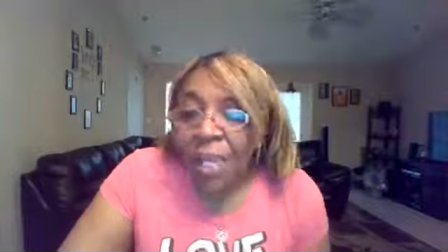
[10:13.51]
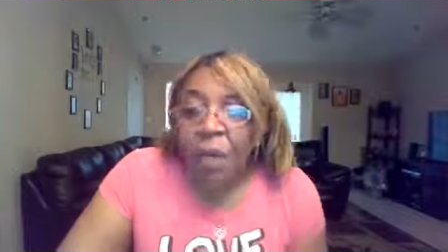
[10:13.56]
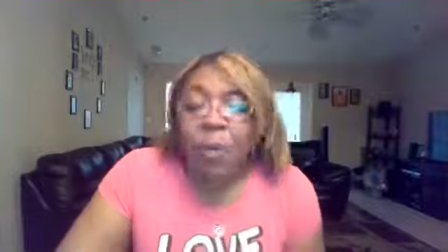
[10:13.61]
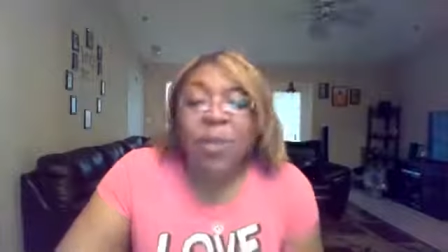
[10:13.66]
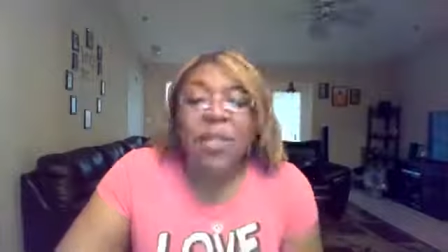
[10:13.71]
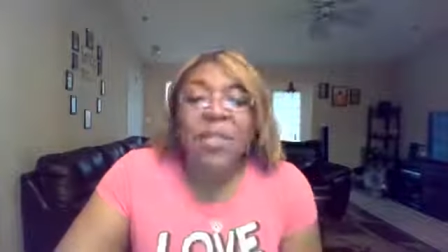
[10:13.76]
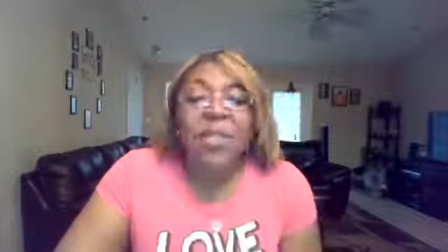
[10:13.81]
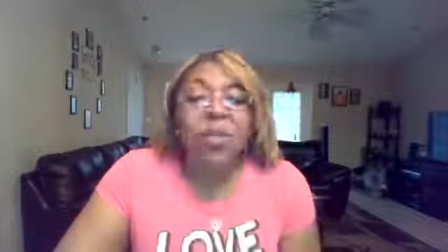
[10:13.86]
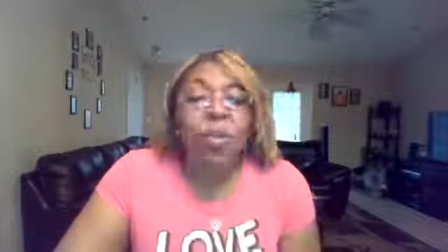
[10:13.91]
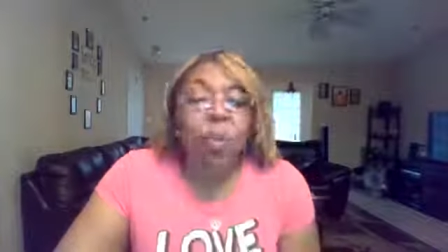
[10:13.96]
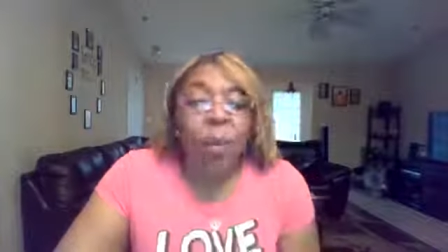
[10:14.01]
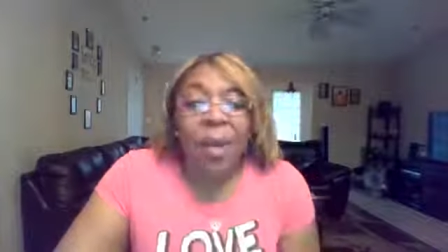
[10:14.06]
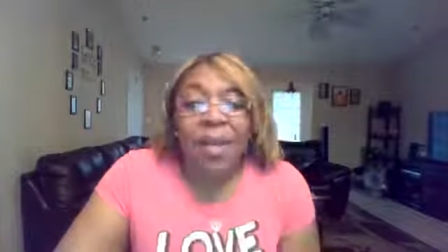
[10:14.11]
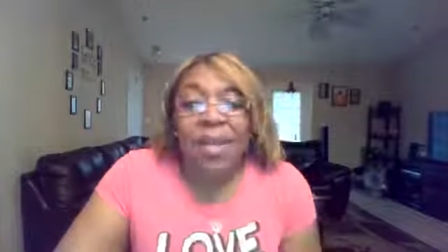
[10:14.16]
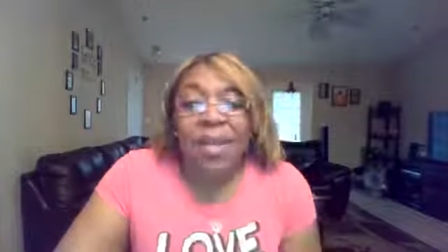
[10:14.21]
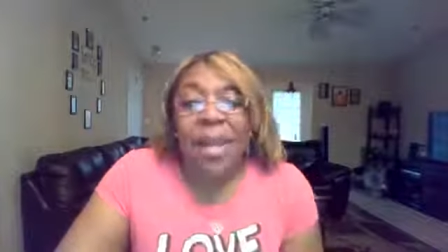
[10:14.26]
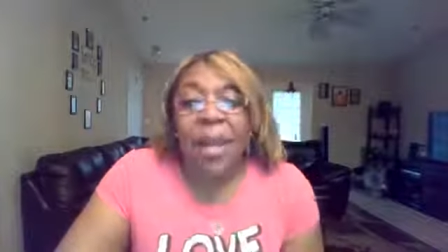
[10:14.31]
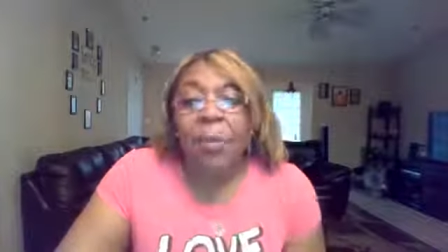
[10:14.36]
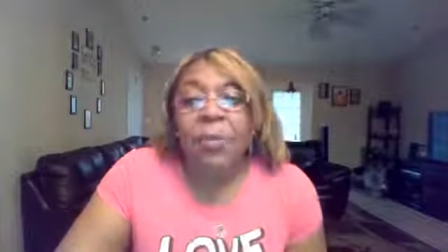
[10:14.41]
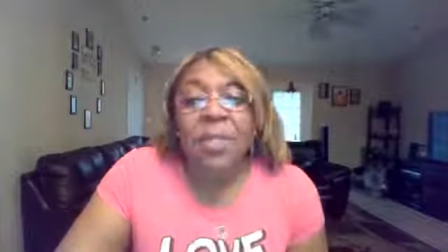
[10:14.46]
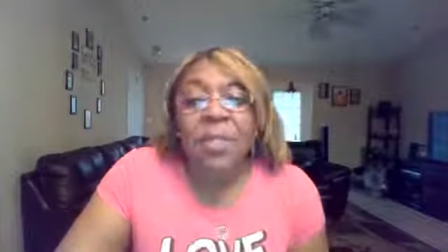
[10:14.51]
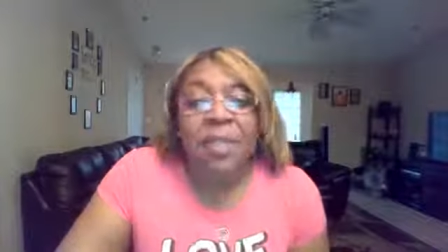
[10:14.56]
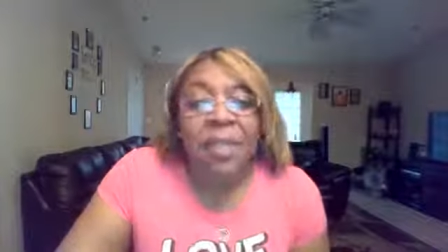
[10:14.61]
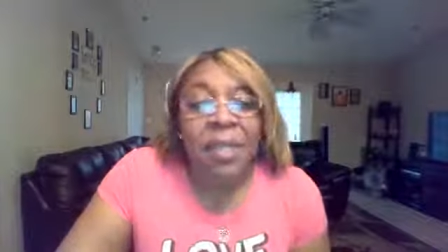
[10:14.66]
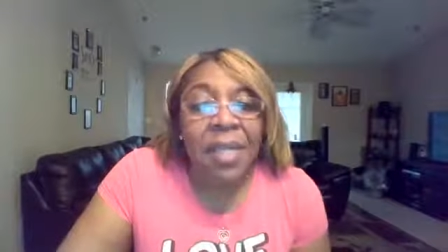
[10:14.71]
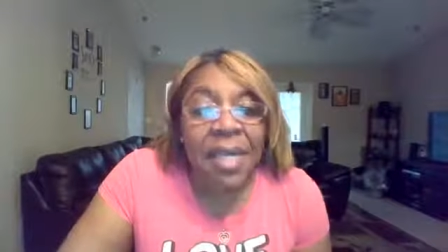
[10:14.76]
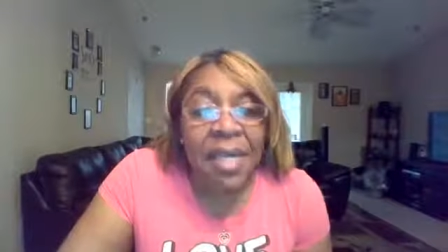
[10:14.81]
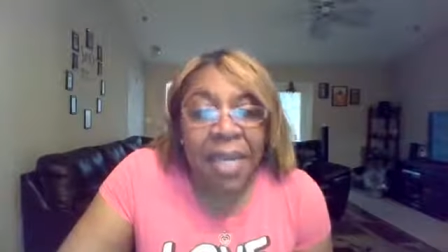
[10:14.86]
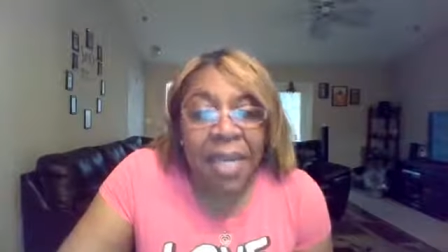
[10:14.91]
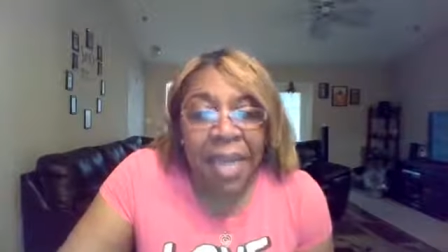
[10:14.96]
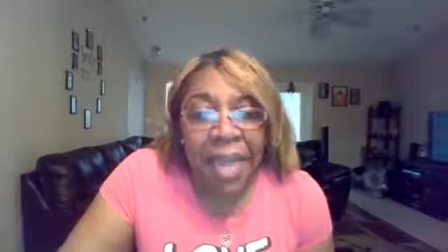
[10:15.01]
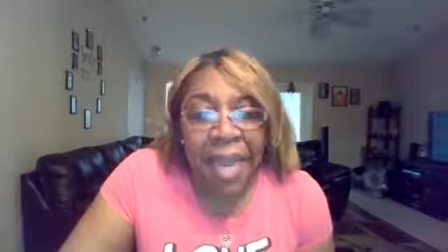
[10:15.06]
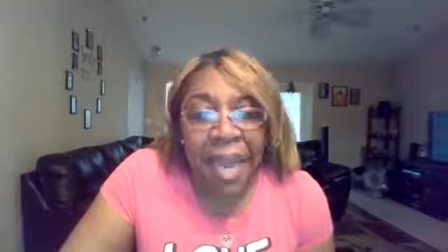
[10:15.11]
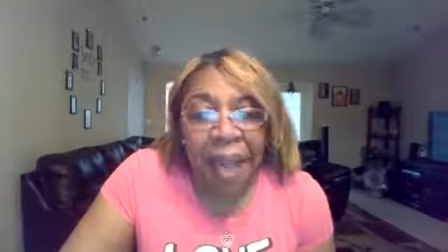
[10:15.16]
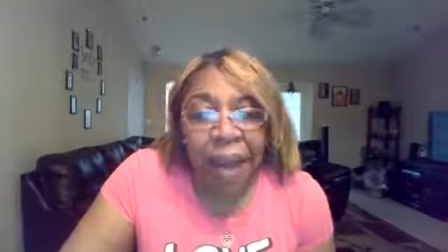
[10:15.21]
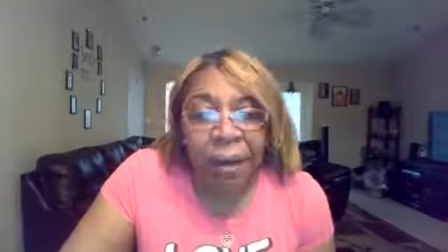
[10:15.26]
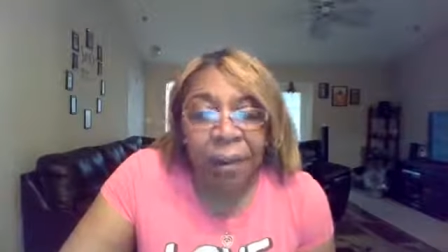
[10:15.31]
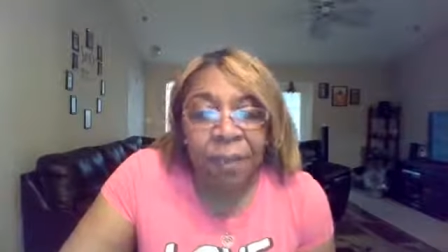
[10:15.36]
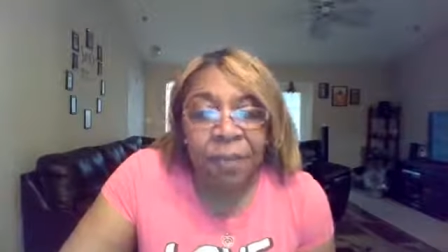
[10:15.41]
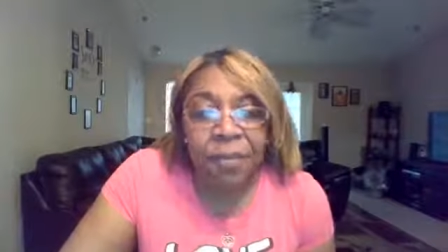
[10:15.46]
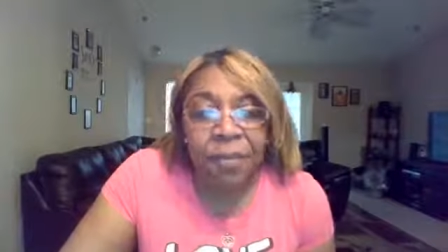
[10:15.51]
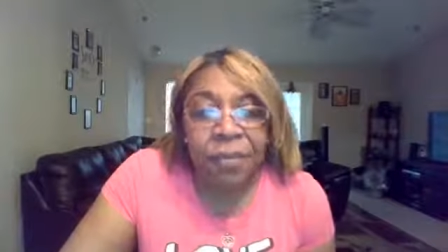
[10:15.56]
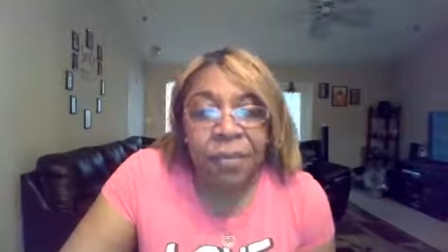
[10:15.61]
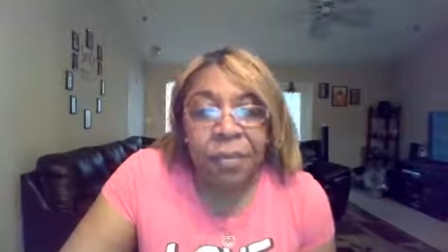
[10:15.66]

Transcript: He was the one that was leading out.